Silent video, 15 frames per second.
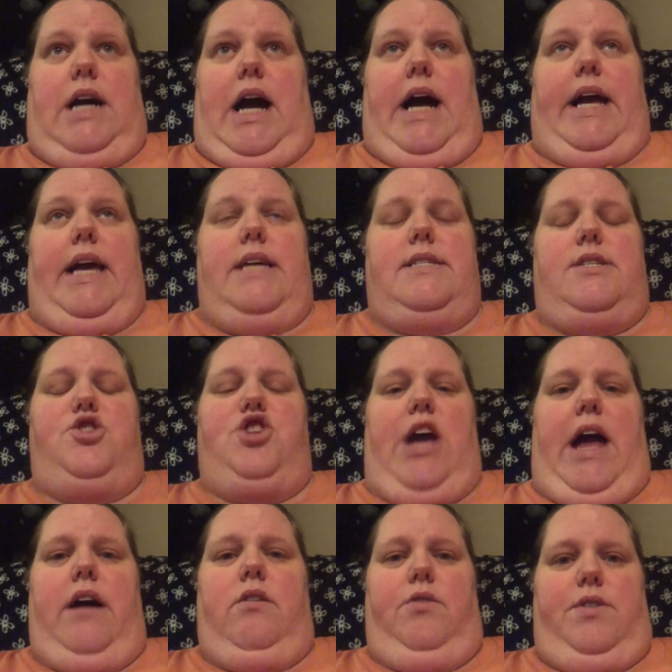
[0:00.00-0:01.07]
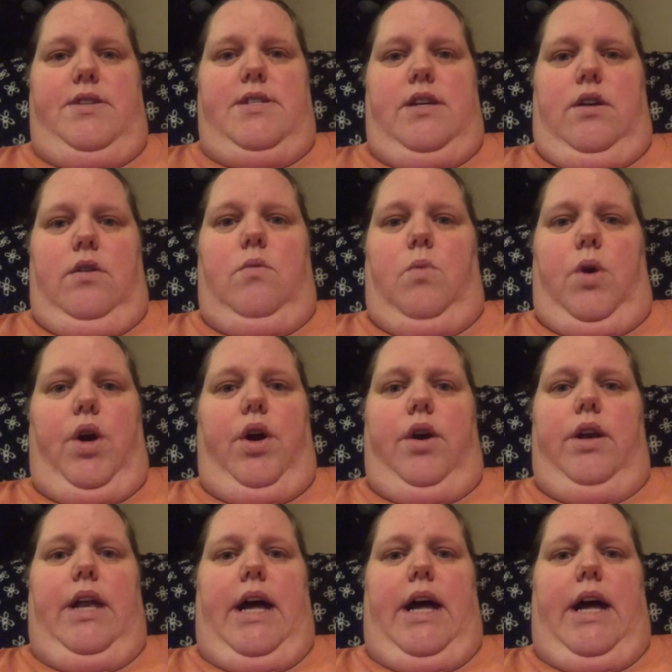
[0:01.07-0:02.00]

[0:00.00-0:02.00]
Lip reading: I guess shackled is a good word.